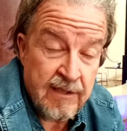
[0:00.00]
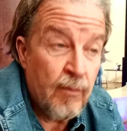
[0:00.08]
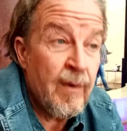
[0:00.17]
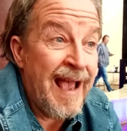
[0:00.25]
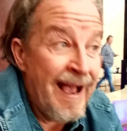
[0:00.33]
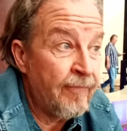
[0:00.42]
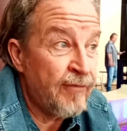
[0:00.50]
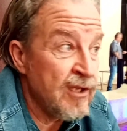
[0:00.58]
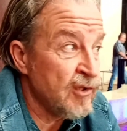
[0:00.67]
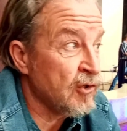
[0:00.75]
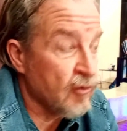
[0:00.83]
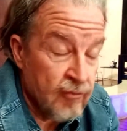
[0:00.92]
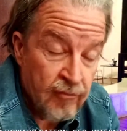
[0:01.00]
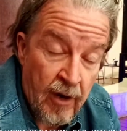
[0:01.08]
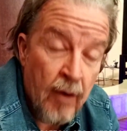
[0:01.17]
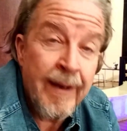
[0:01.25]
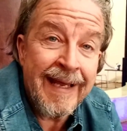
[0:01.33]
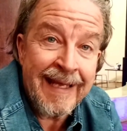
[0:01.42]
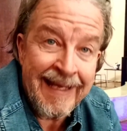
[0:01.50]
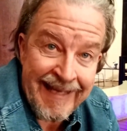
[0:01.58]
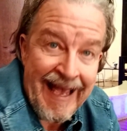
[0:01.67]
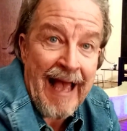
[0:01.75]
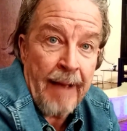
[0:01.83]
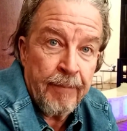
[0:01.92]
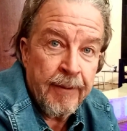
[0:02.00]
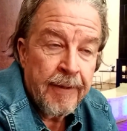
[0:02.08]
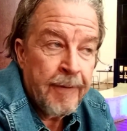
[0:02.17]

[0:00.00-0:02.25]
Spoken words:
So we have this growing gap